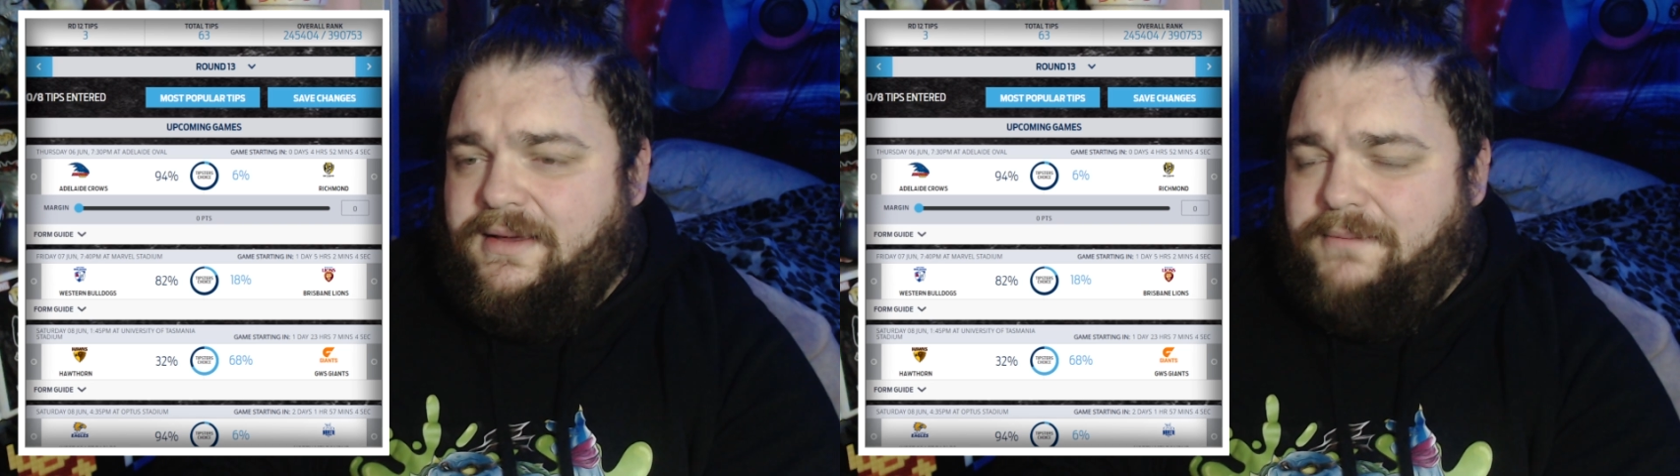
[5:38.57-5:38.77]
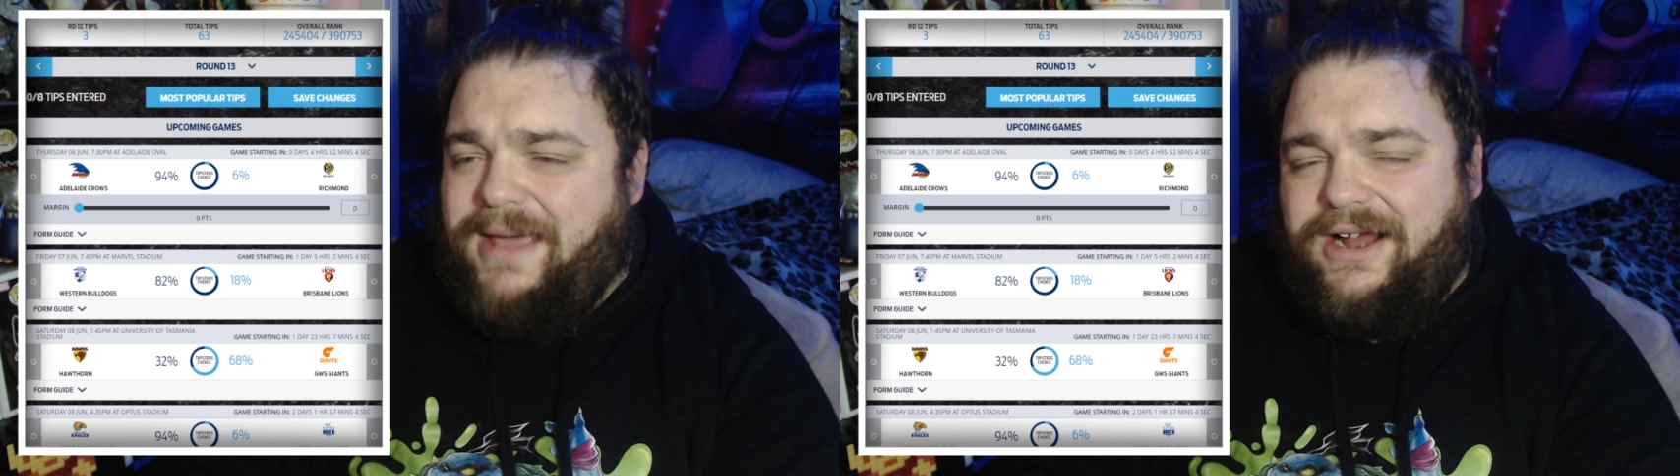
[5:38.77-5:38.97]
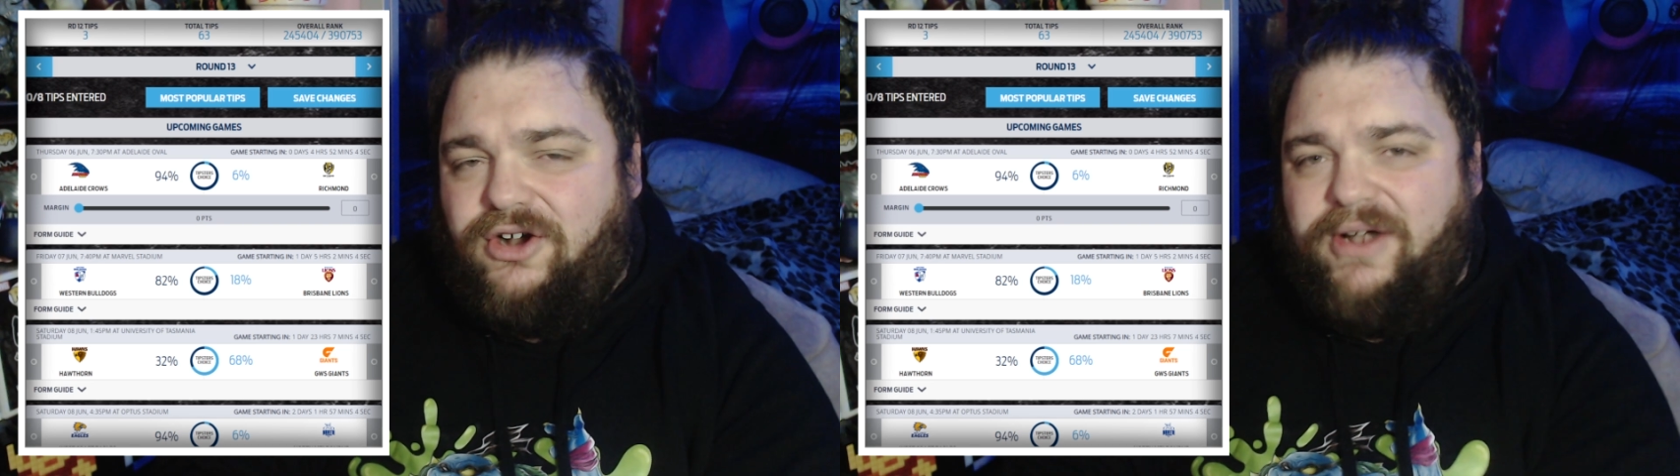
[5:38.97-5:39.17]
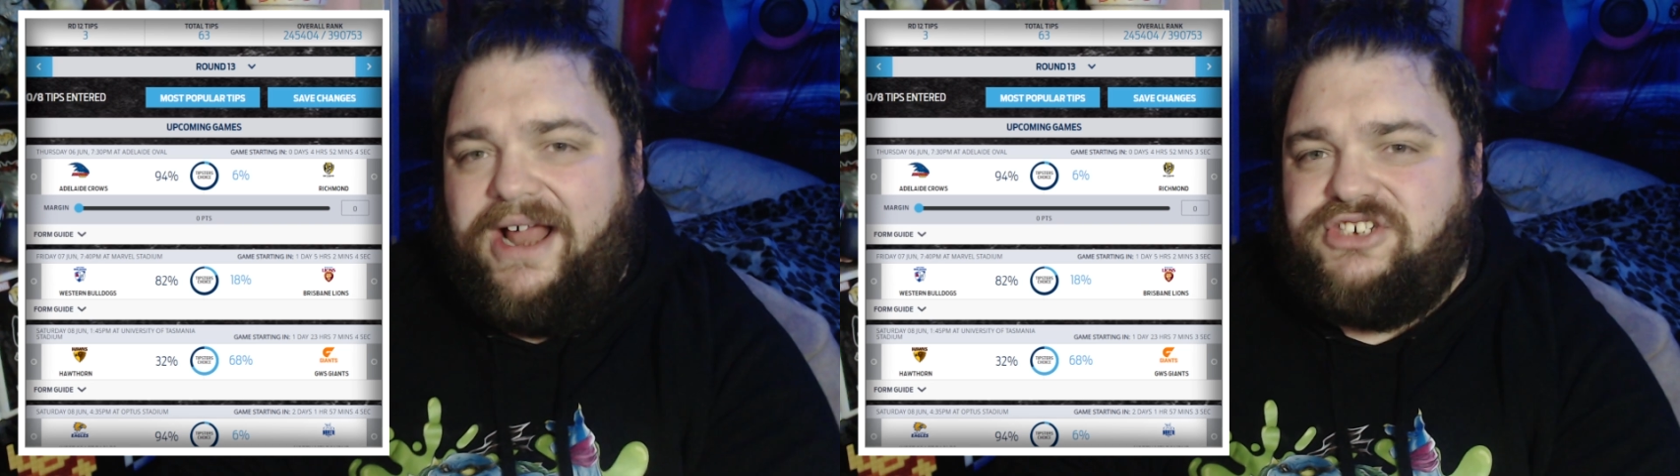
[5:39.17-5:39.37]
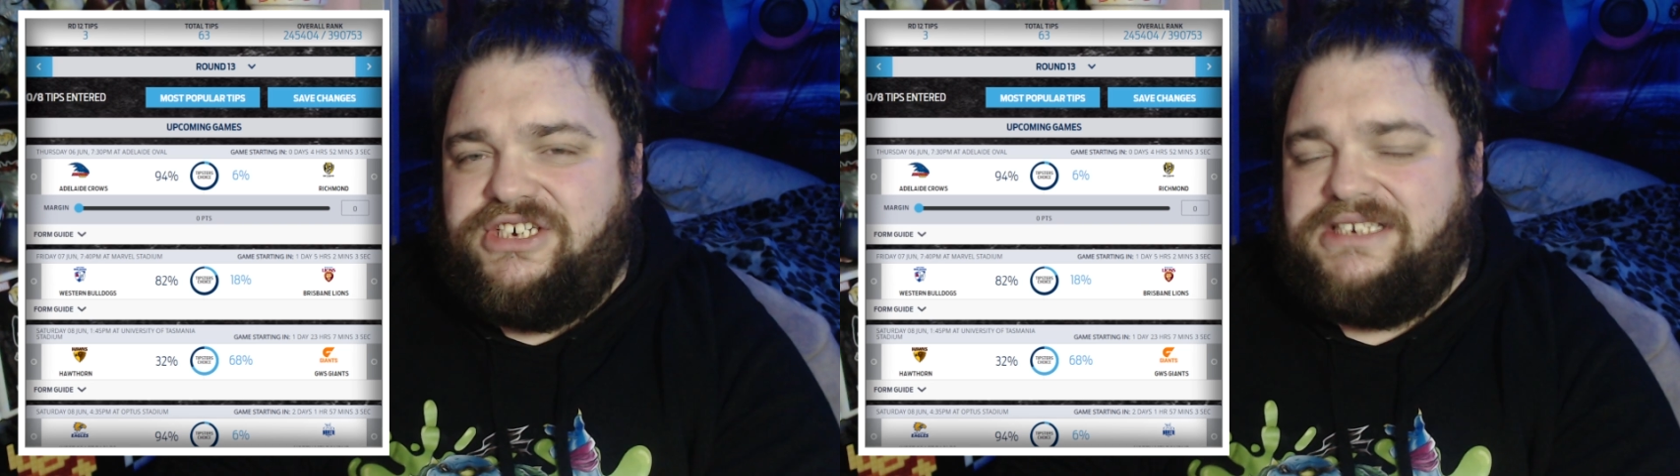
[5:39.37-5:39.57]
Matt
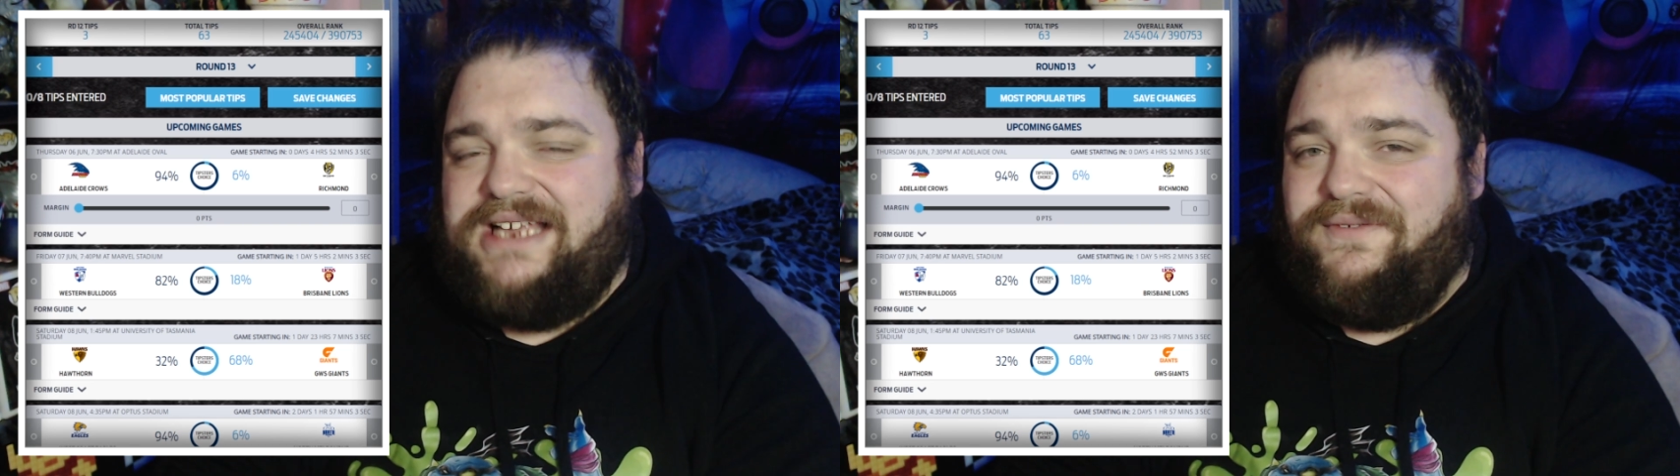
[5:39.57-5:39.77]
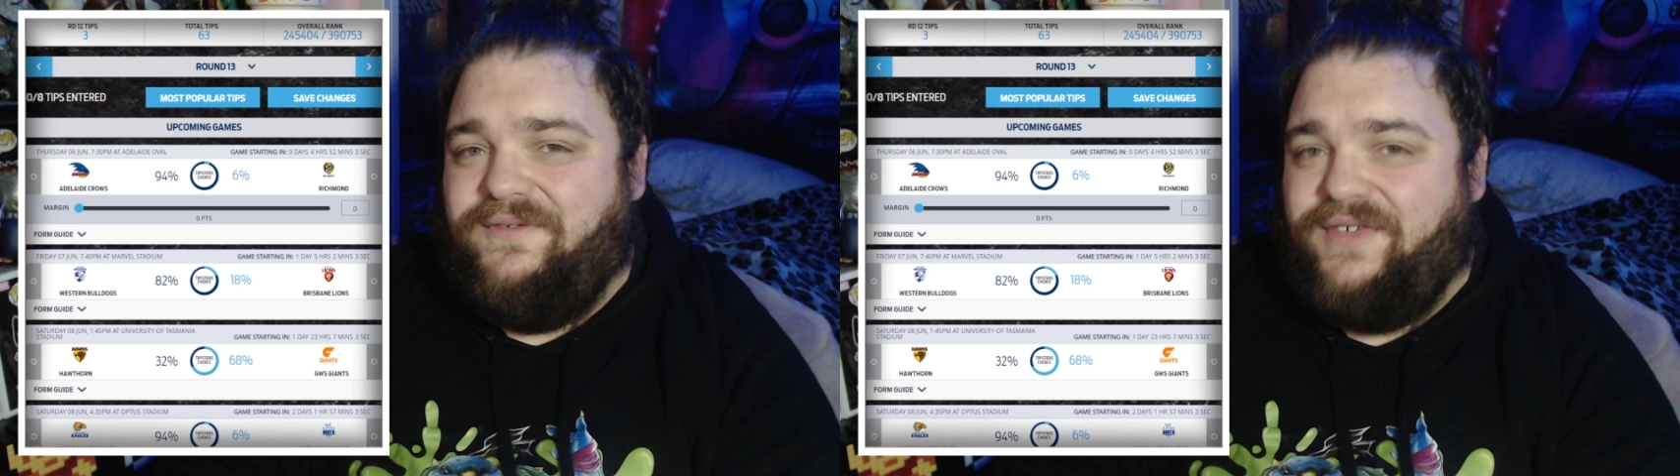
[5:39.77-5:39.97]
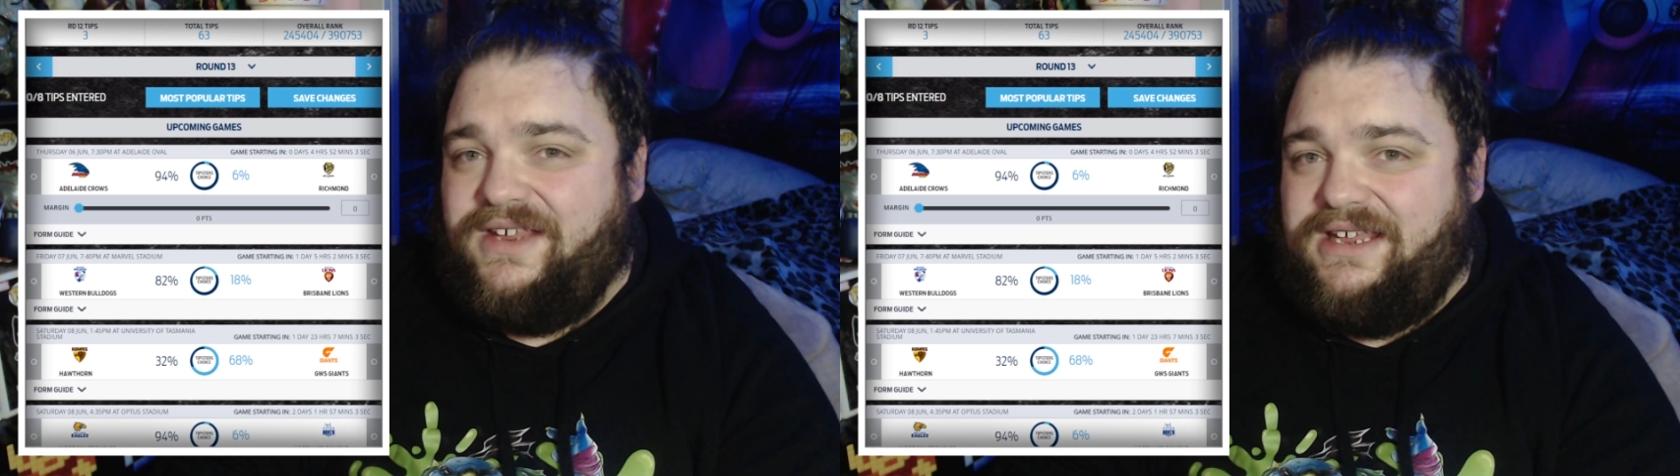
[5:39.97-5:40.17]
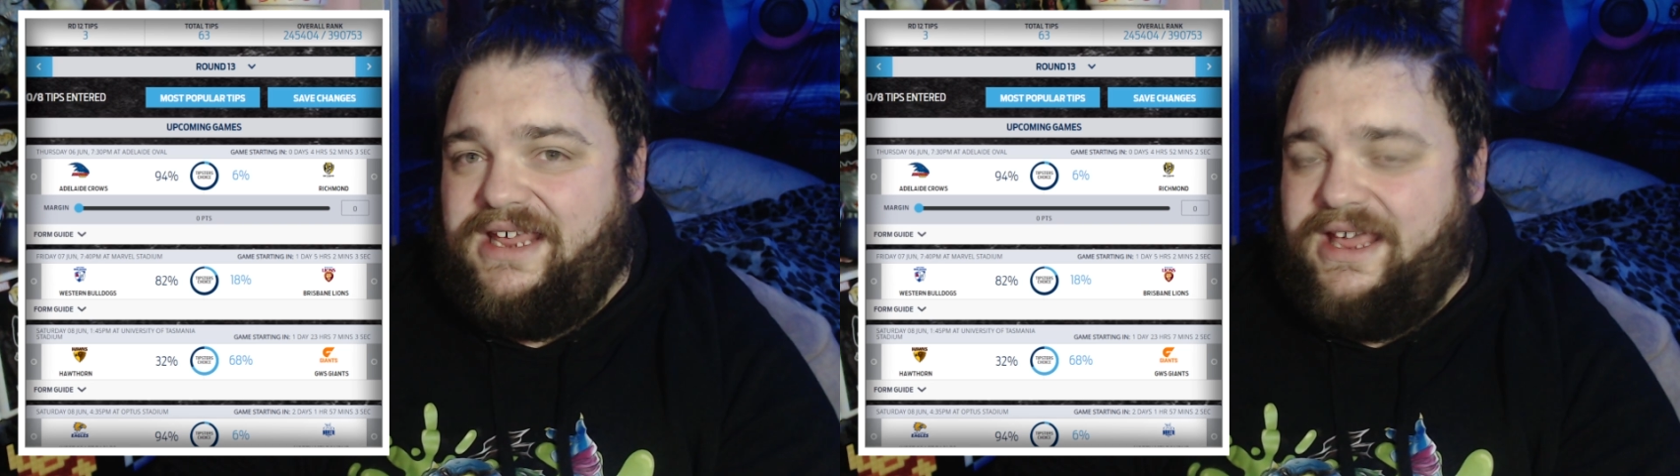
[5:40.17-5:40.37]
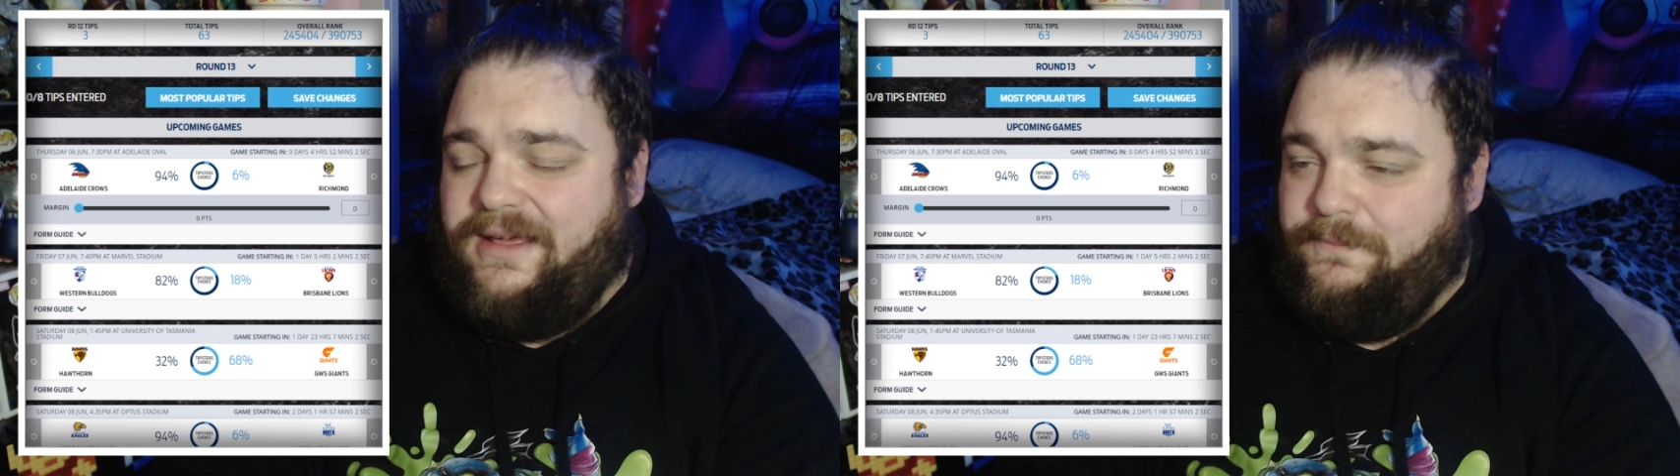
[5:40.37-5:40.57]
Crouch is done for the year.